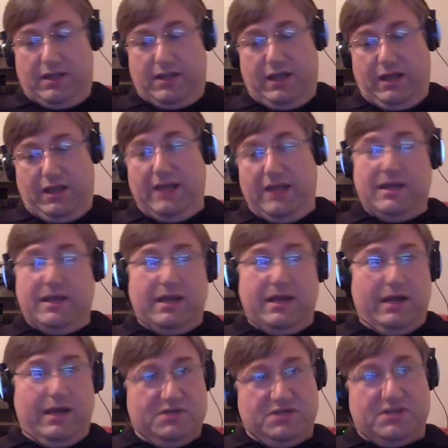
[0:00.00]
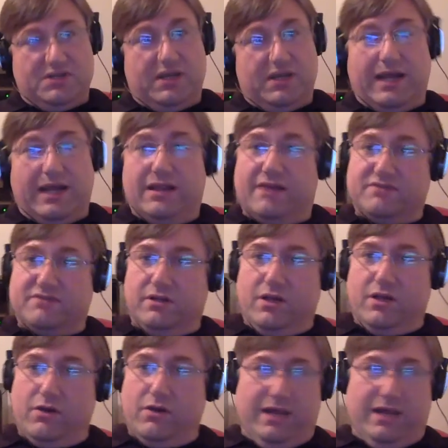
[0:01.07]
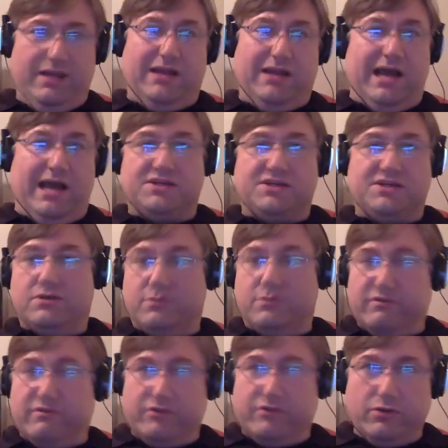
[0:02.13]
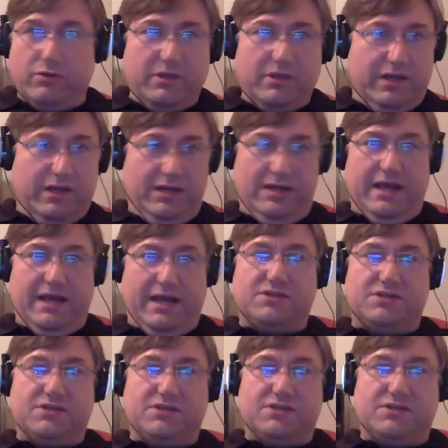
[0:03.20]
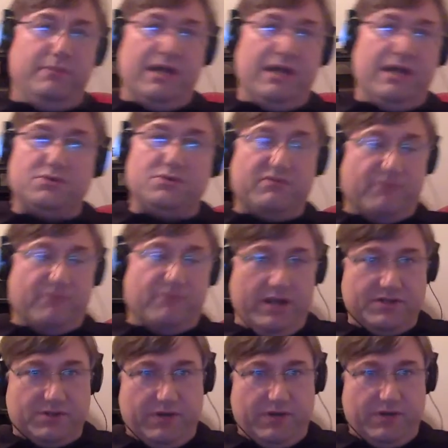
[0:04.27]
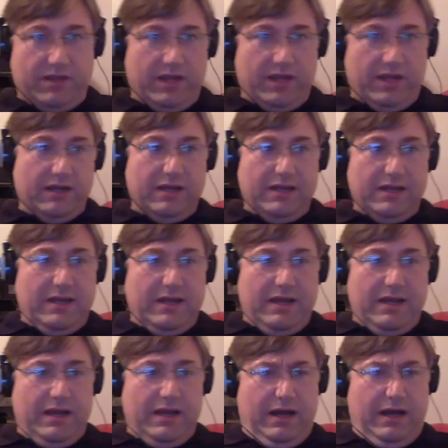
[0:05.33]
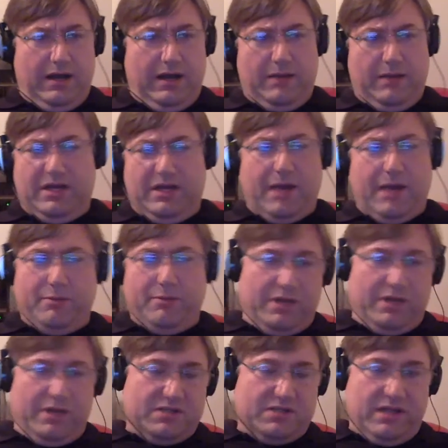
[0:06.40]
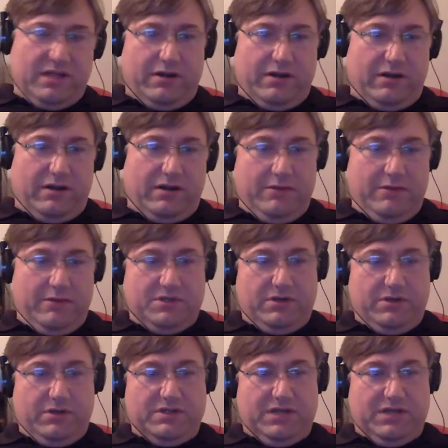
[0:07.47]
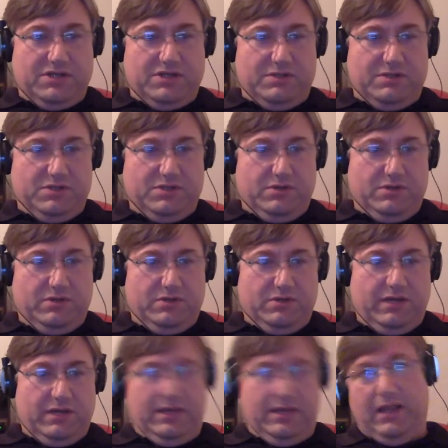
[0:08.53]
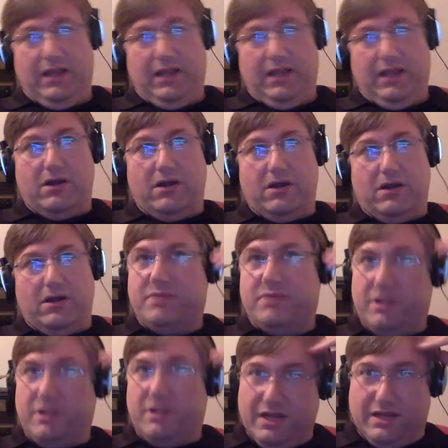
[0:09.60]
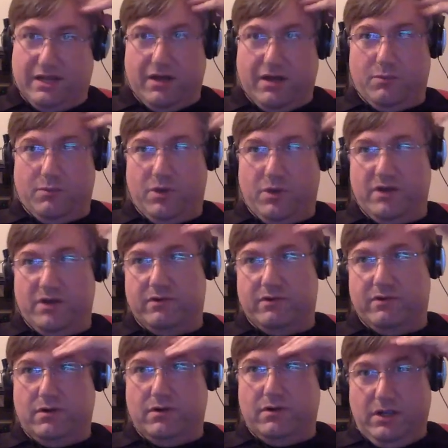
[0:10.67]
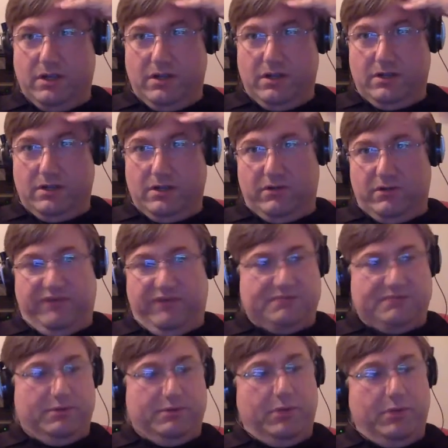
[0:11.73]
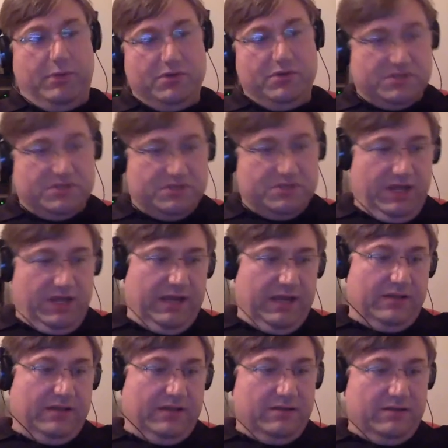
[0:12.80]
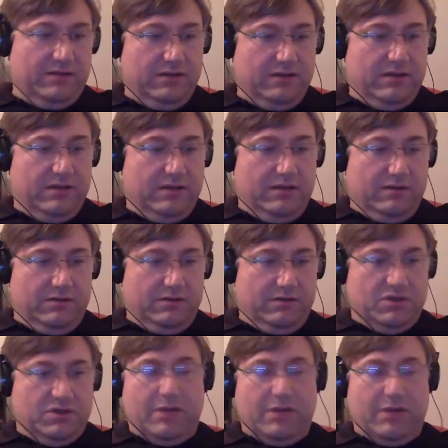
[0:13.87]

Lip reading: And then I was just like, I left it alone. I didn't ask her to review me. I didn't ask her to pit me out to her friends or anything. And a couple months later, I was curious how she was doing. I hit like or something like that on one of her little Facebook posts and struck up